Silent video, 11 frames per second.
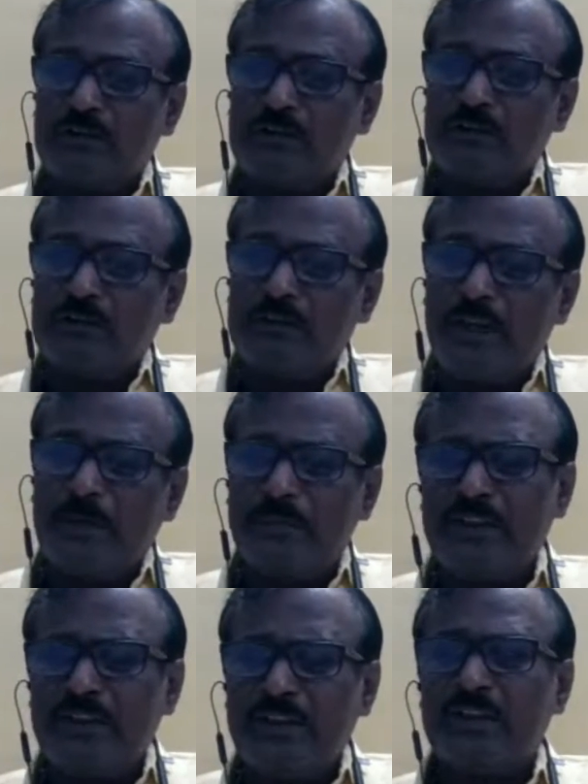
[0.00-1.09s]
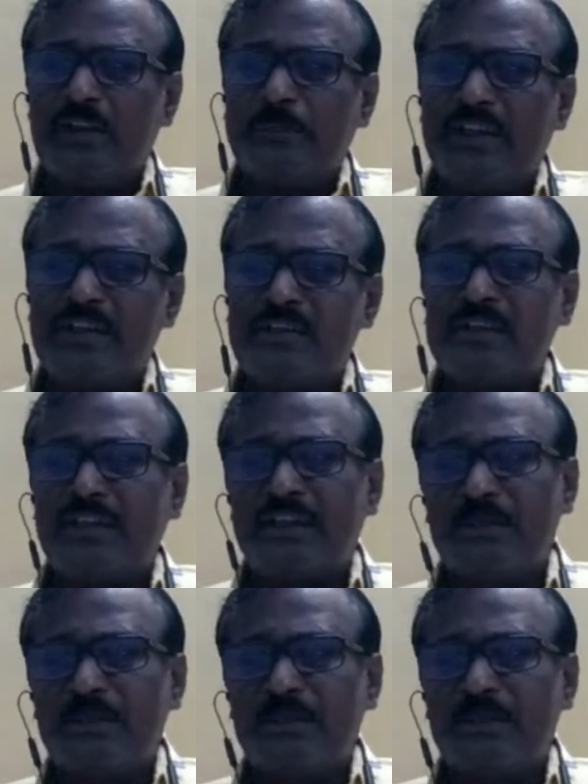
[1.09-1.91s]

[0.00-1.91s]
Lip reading: Tampering of the evidence in any